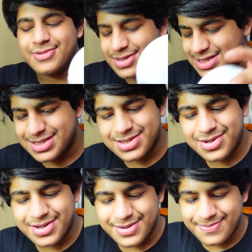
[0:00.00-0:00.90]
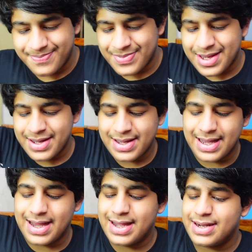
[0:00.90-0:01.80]
This is good.
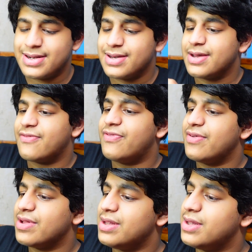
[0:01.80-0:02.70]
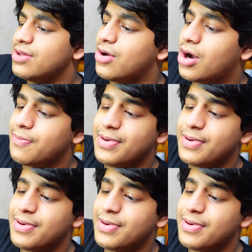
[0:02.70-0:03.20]
And if we will long